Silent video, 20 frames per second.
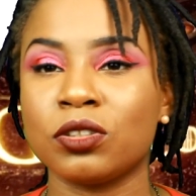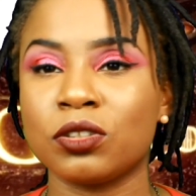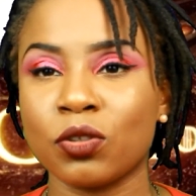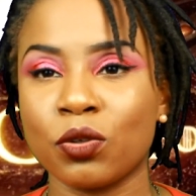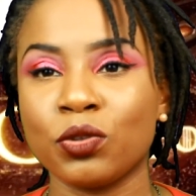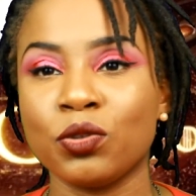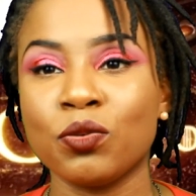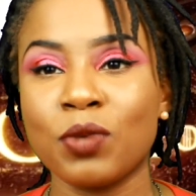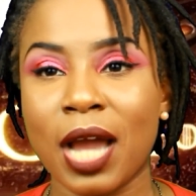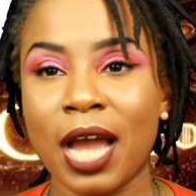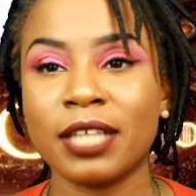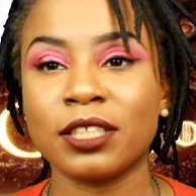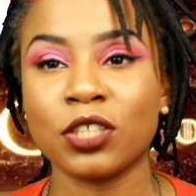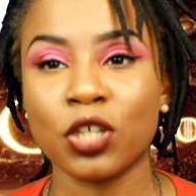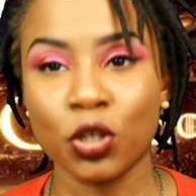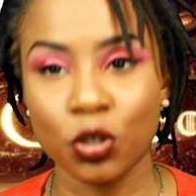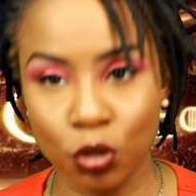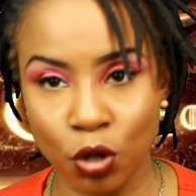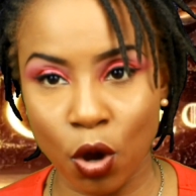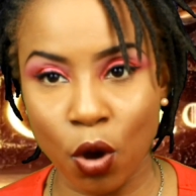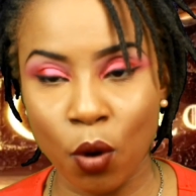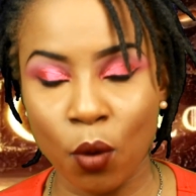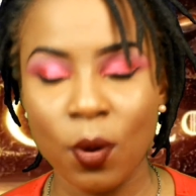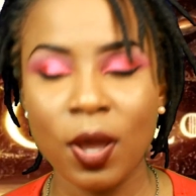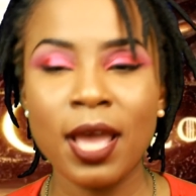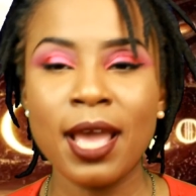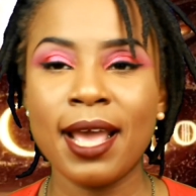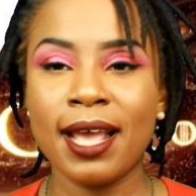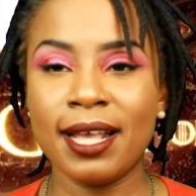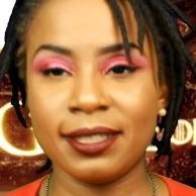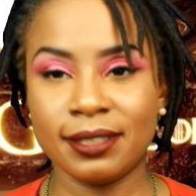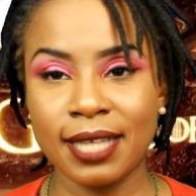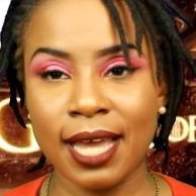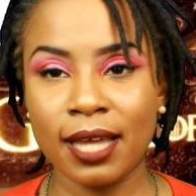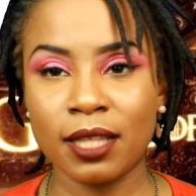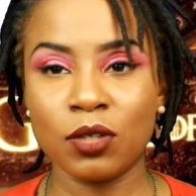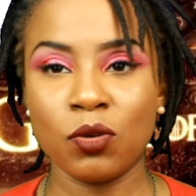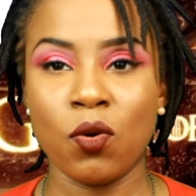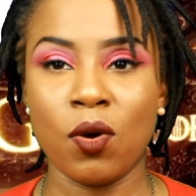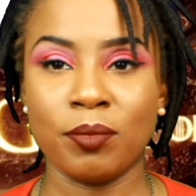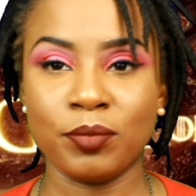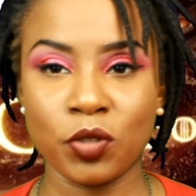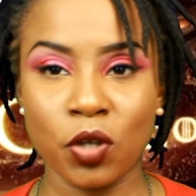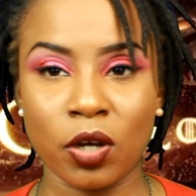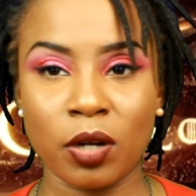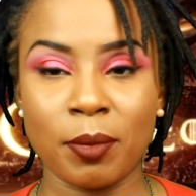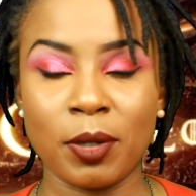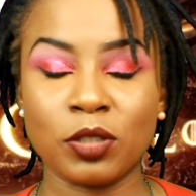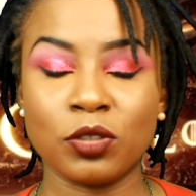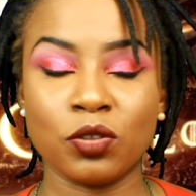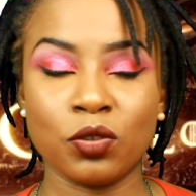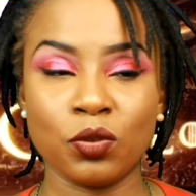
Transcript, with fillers: so you guys could know exactly who I'm talking about.